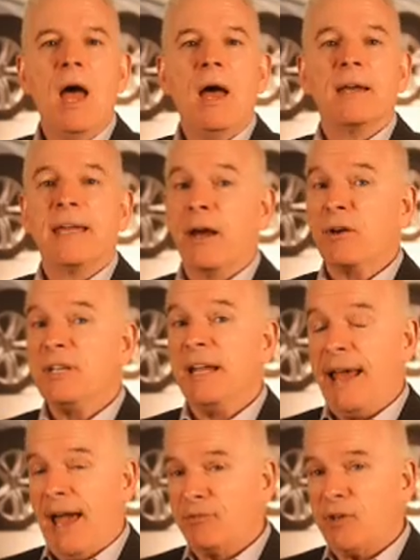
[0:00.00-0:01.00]

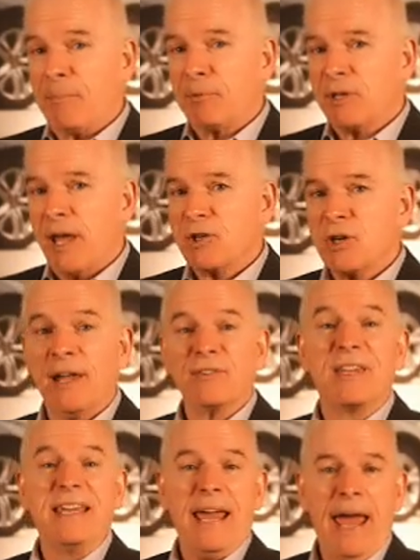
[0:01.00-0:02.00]
Guaranteed asset protection,
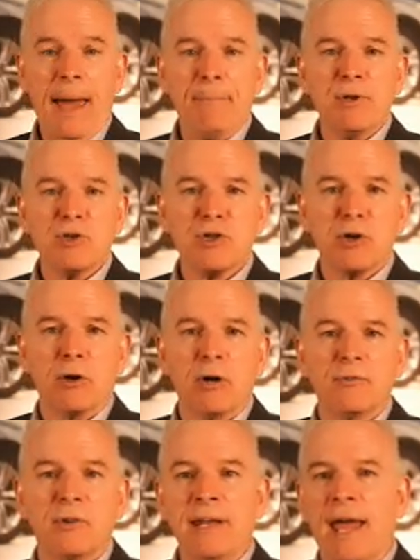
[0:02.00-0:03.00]
that's gap
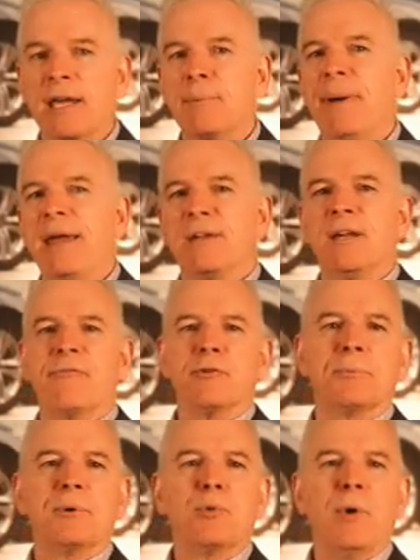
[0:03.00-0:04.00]
insurance, and that can pay the
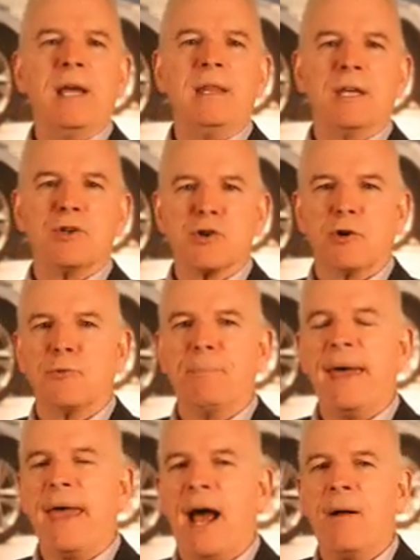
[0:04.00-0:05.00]
difference between the insurance
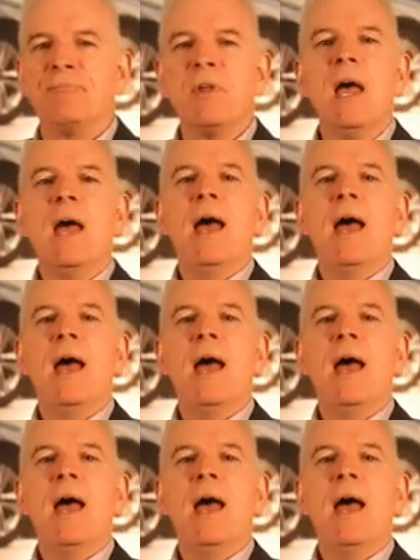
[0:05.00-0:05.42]
payout